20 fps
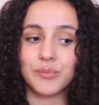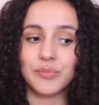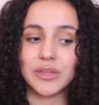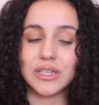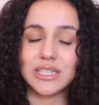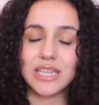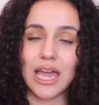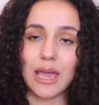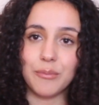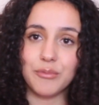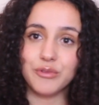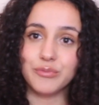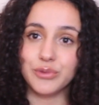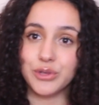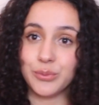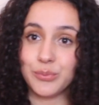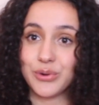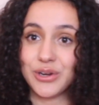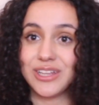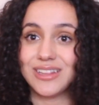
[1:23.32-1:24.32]
the type of
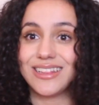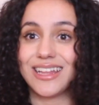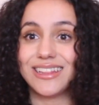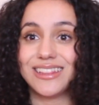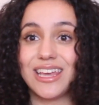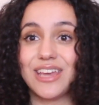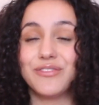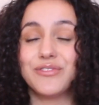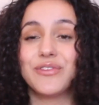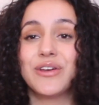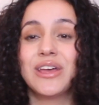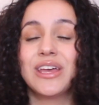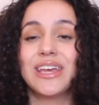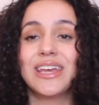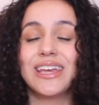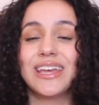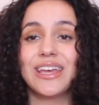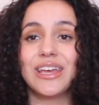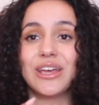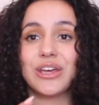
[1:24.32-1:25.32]
blueprint that they've
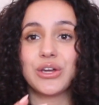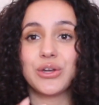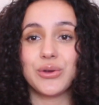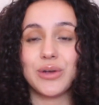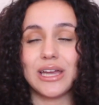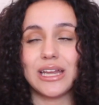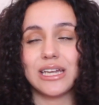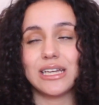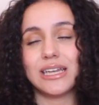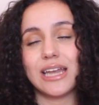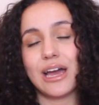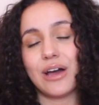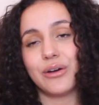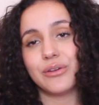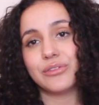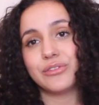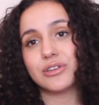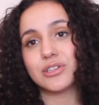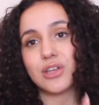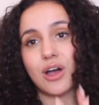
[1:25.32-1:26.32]
created.
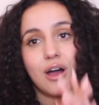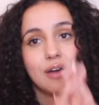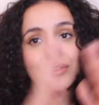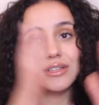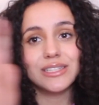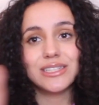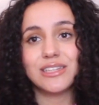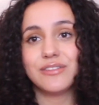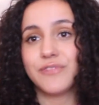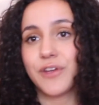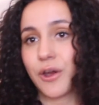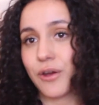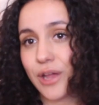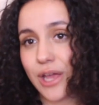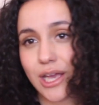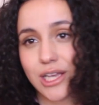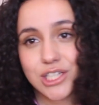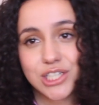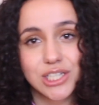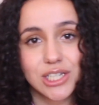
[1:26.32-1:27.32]
Now, there's obviously
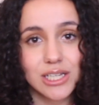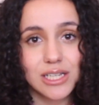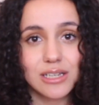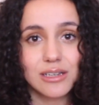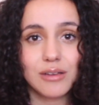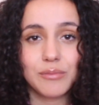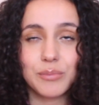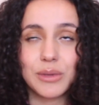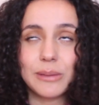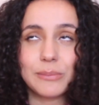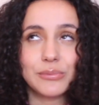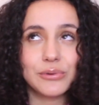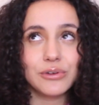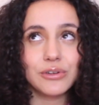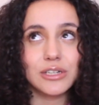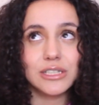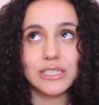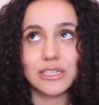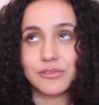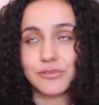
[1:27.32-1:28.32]
variation. People
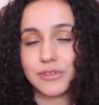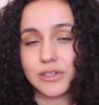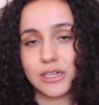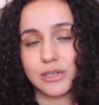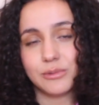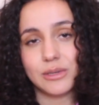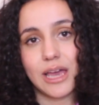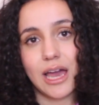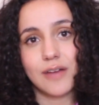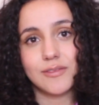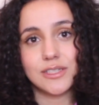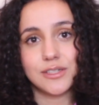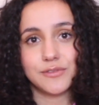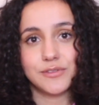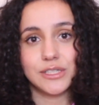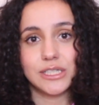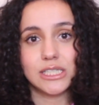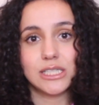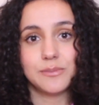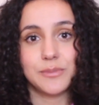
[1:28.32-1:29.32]
are different. We have
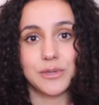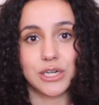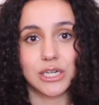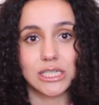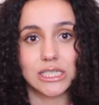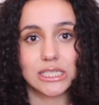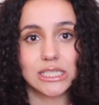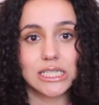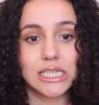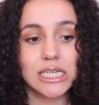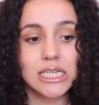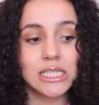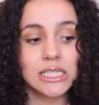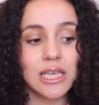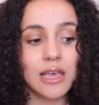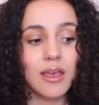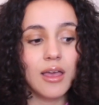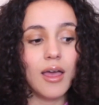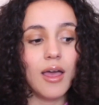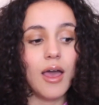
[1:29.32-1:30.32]
different experiences.
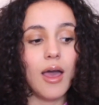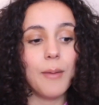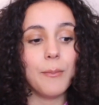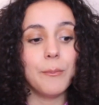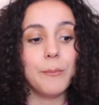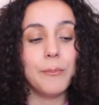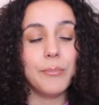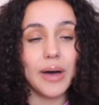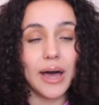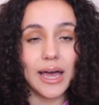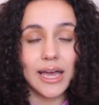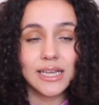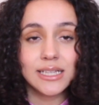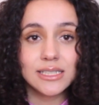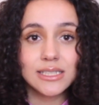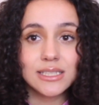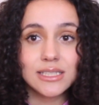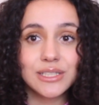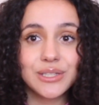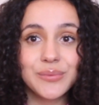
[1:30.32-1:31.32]

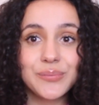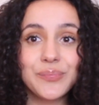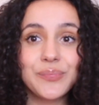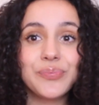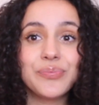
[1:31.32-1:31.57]
But